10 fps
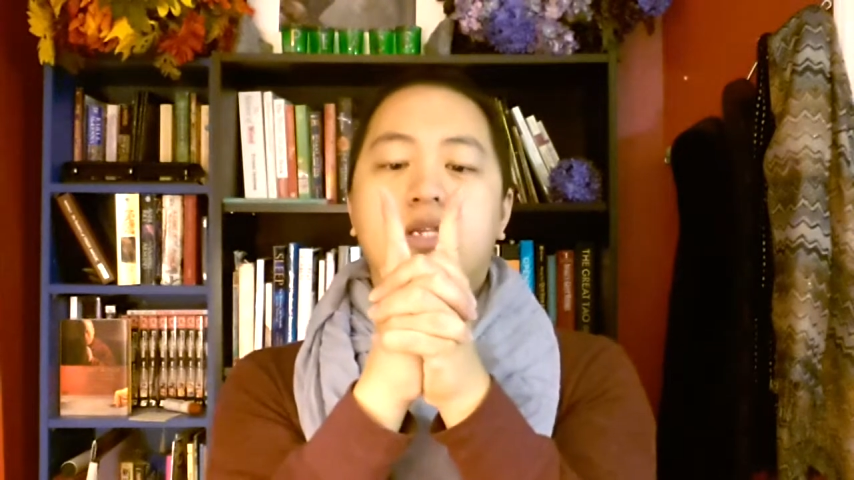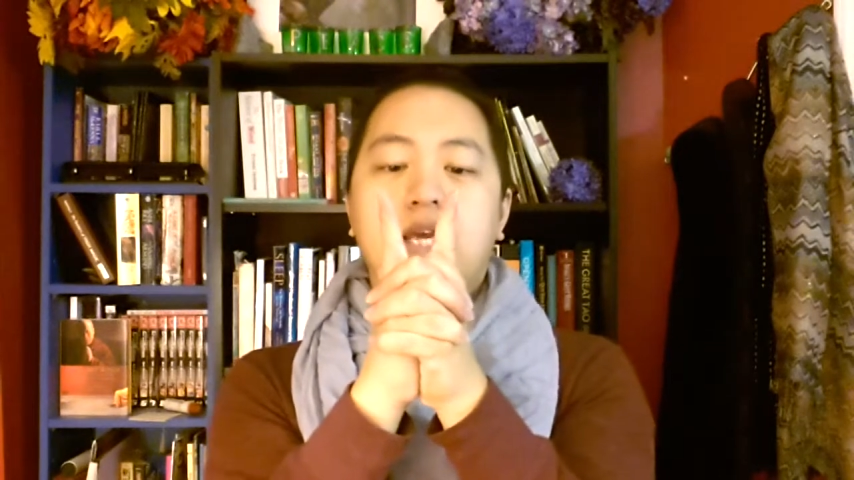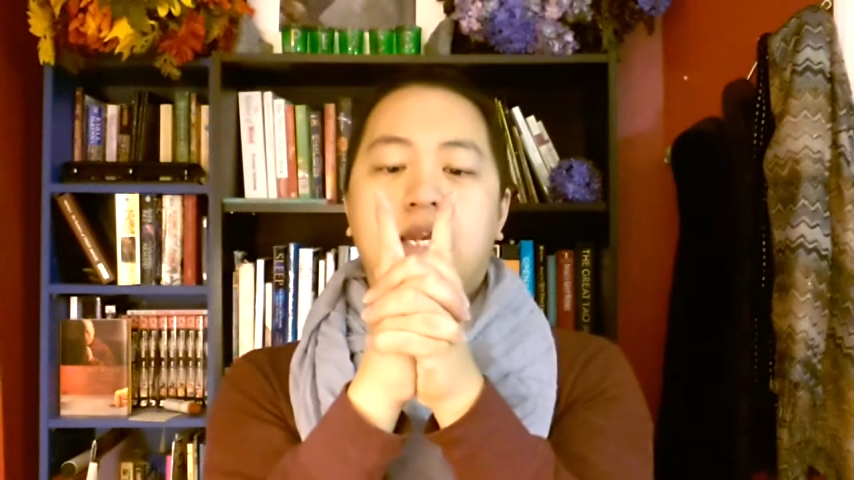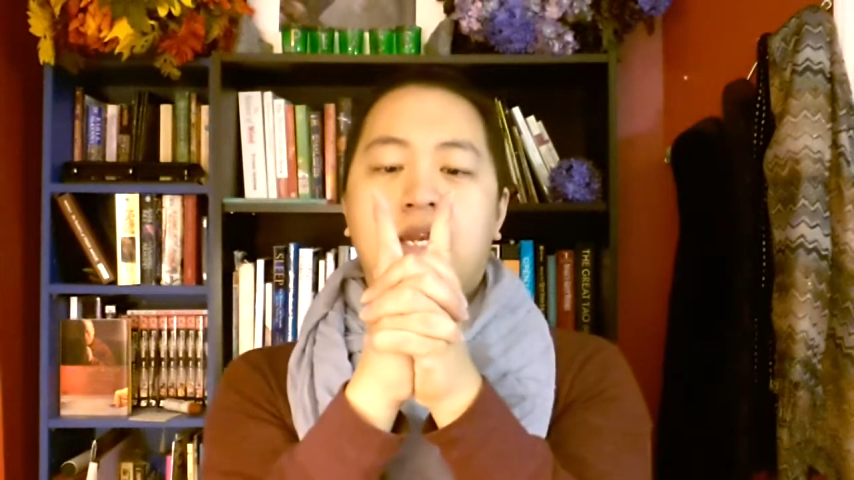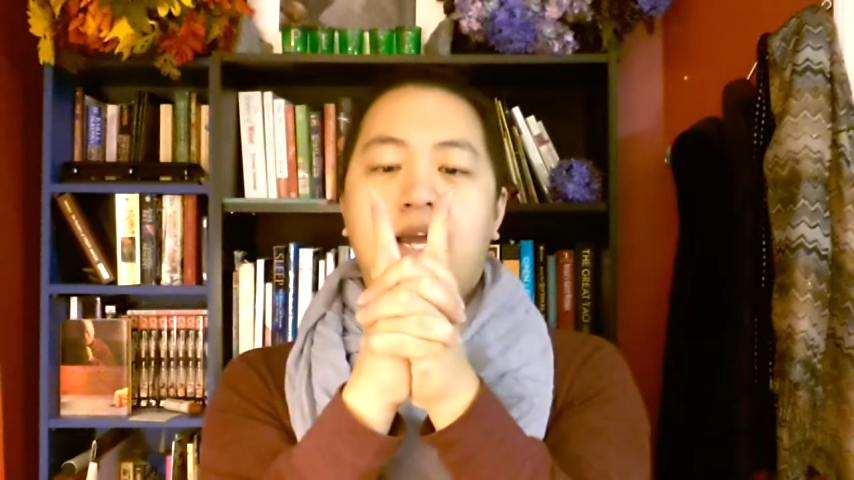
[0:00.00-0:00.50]

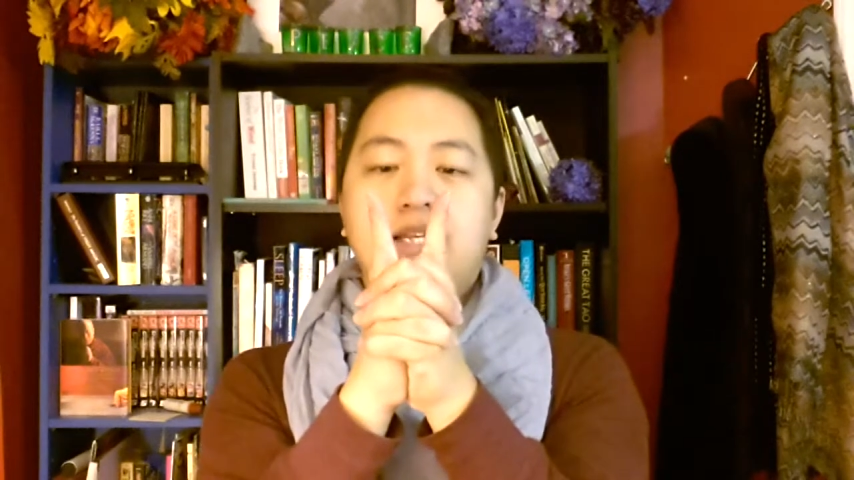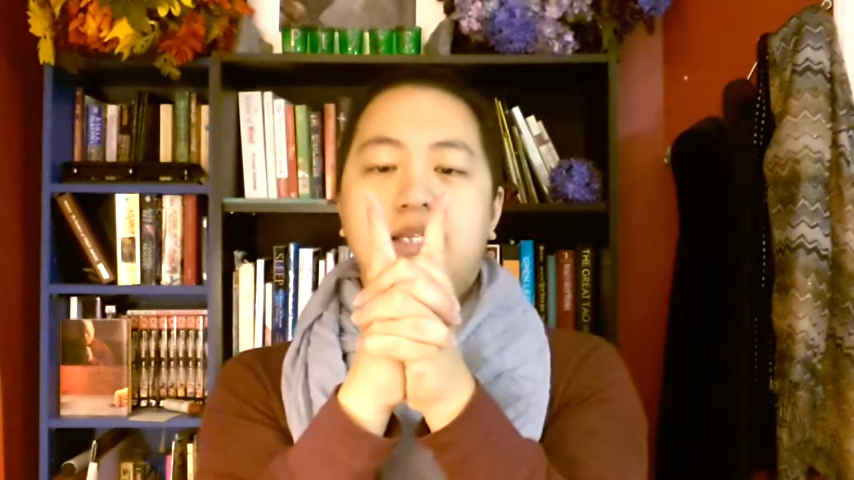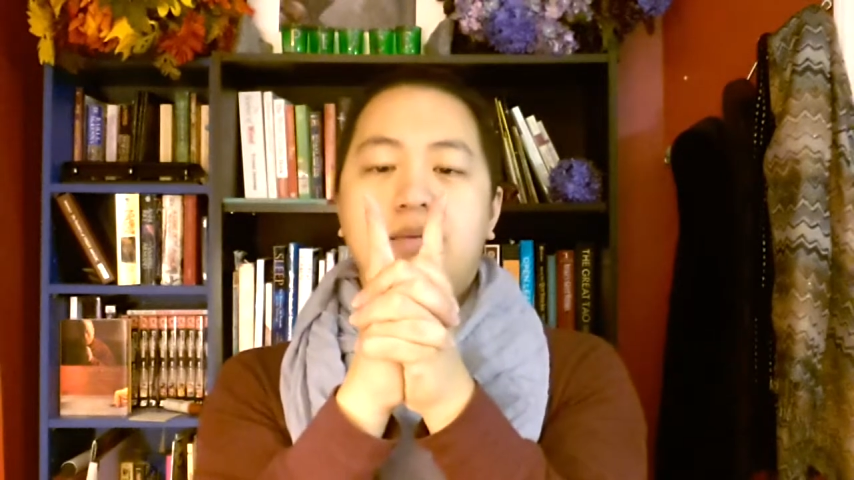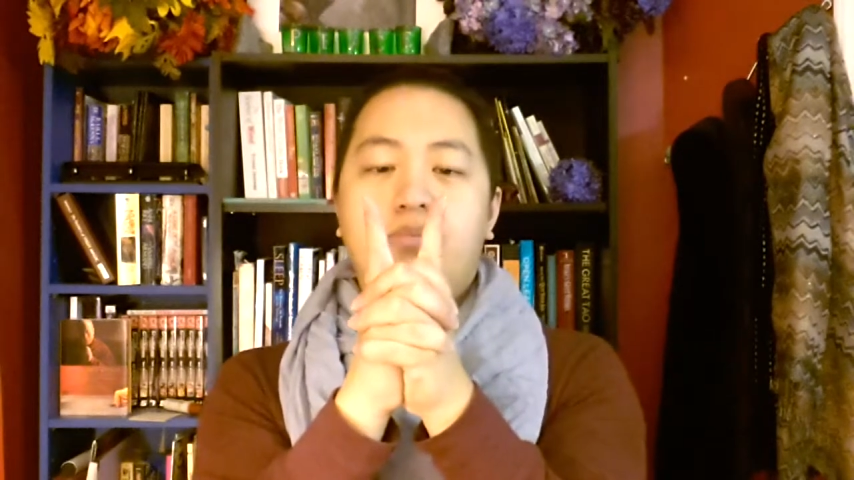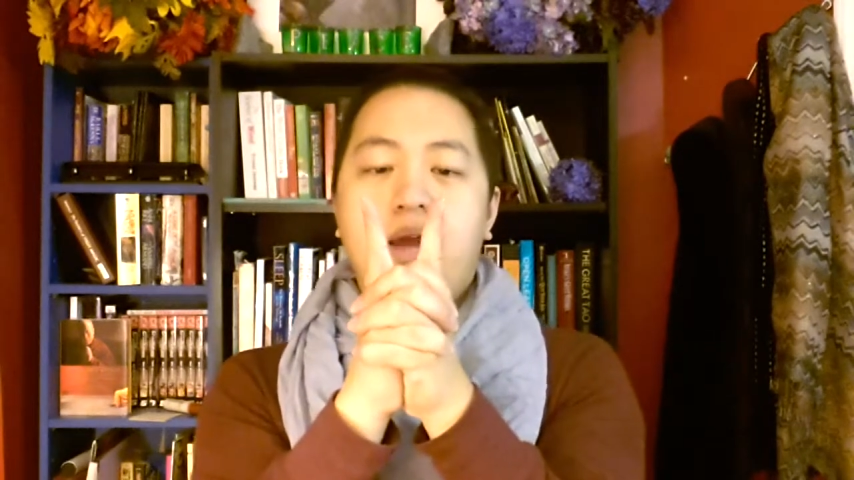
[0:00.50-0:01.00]
take in a nice
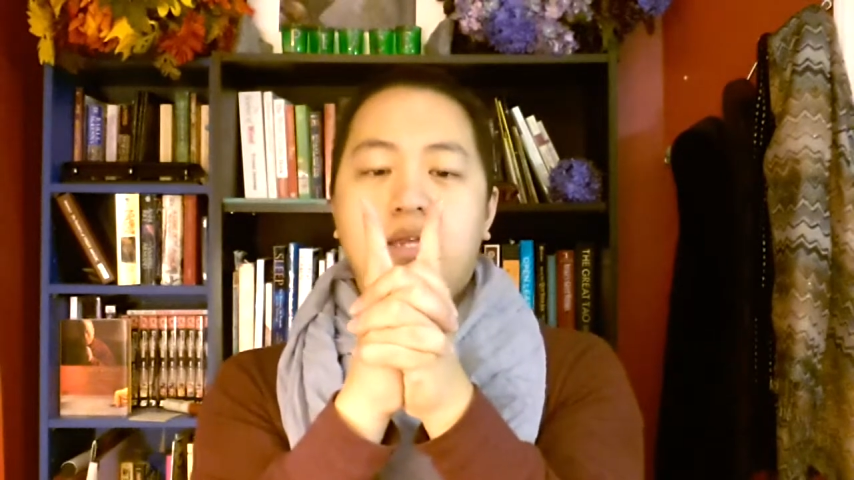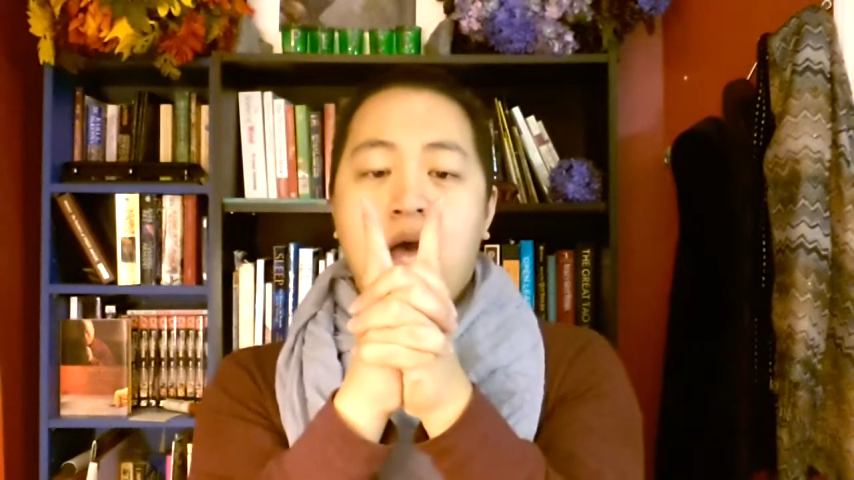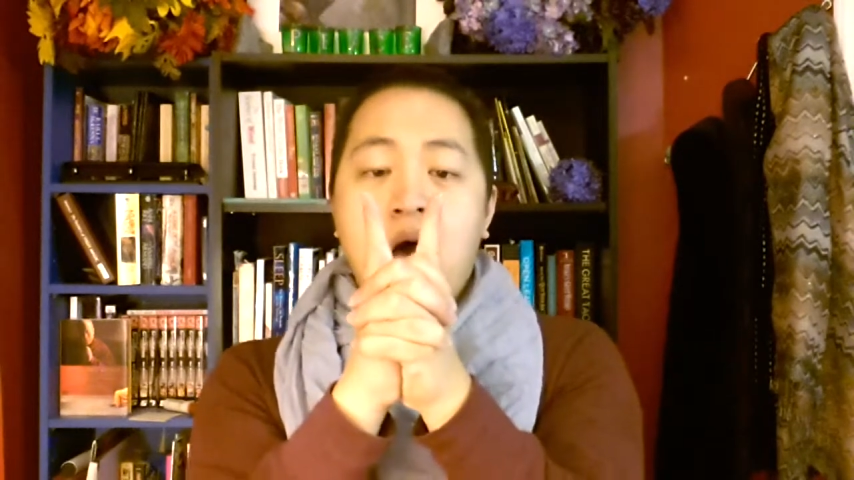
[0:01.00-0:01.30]
deep breath.